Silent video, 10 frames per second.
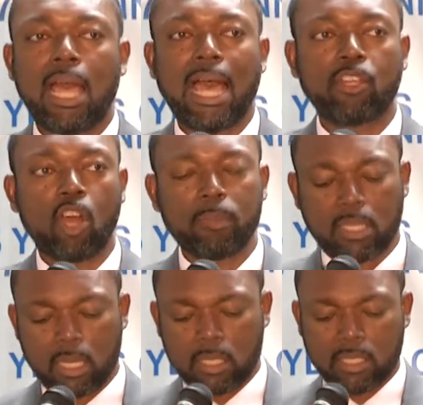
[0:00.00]
and not
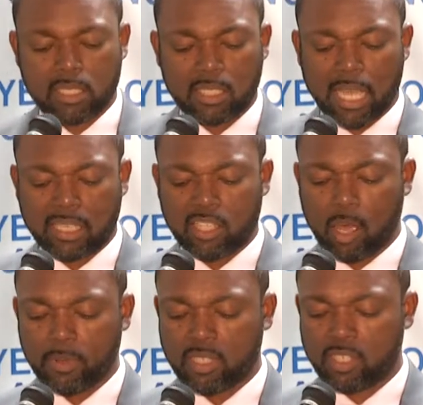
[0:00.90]
because, as the
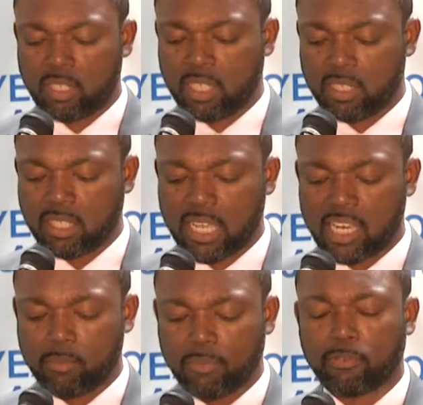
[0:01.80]
opposition leader
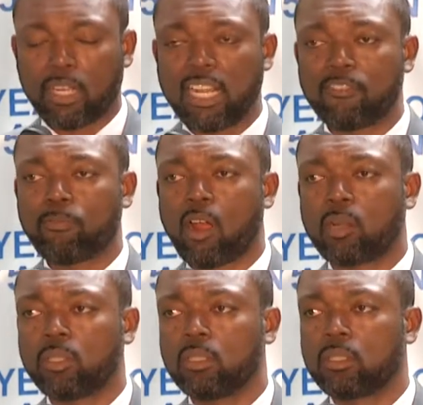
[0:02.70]
said before he left
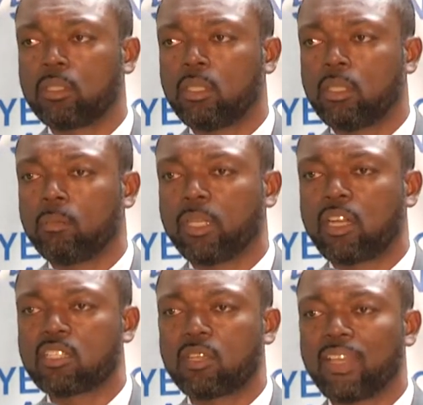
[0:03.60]
Parliament,
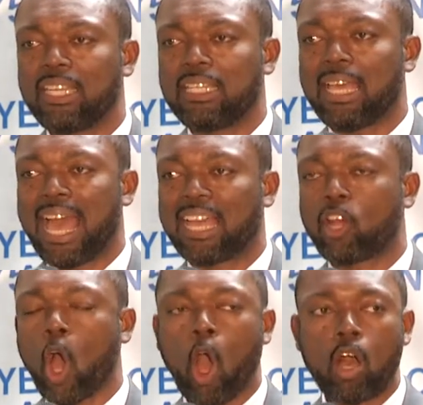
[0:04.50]
because of any ad
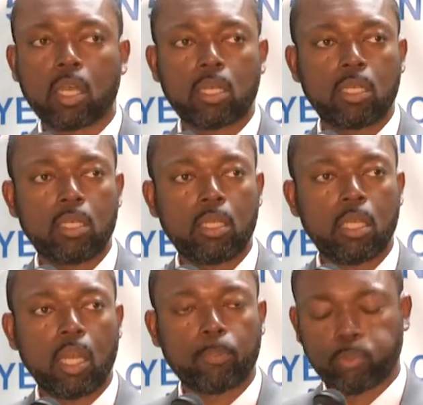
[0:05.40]
hoc
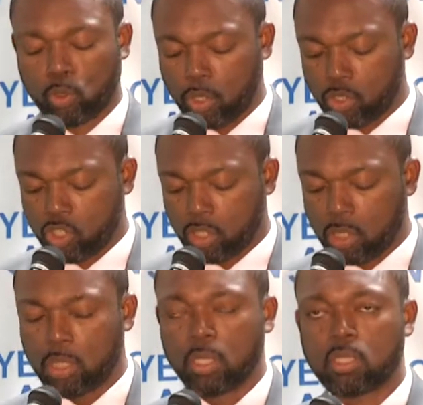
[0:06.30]
approach
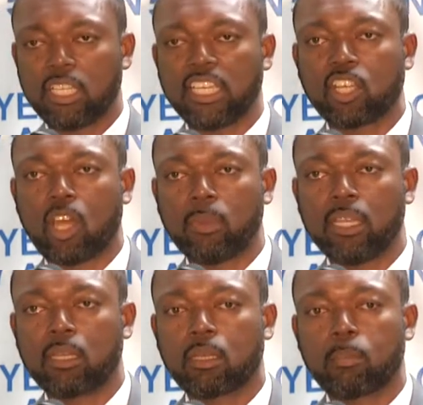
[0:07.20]
to
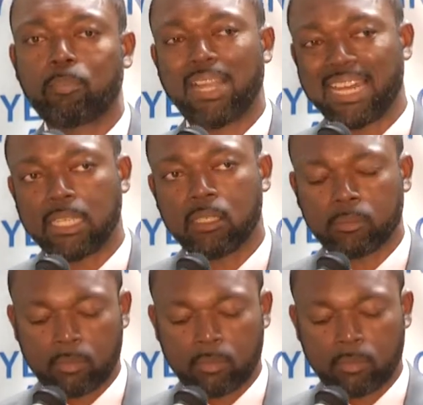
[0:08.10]
economic planning,